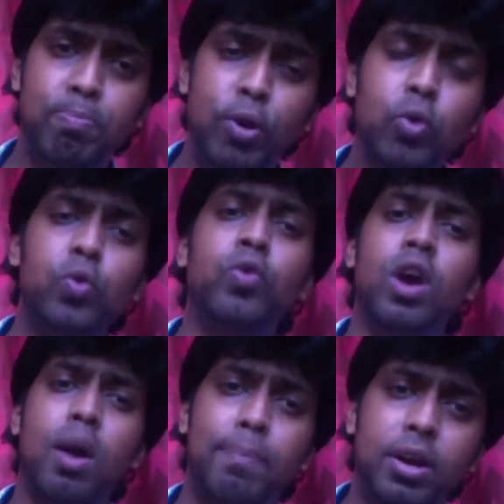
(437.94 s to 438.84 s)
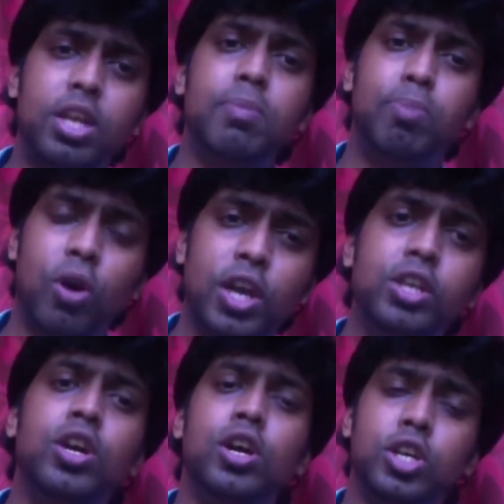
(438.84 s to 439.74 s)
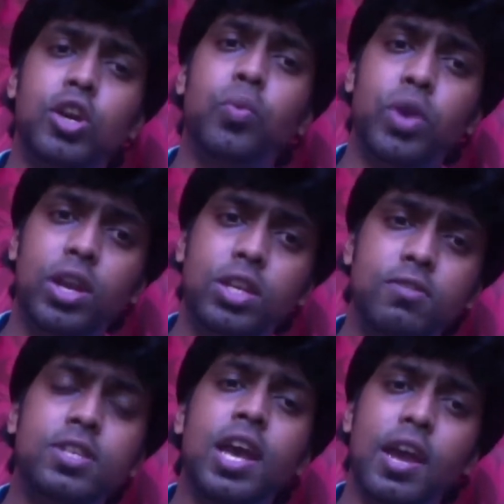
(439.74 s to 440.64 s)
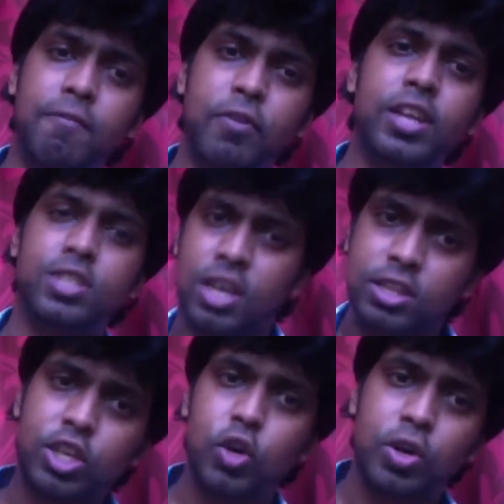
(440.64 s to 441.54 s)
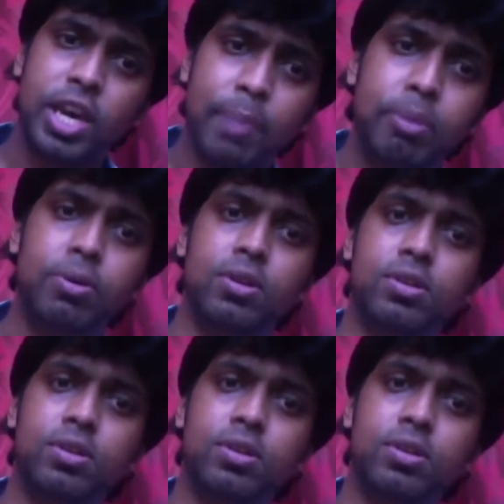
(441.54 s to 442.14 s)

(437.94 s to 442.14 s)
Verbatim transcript: prove a bloody point to your relatives and friends that you're capable.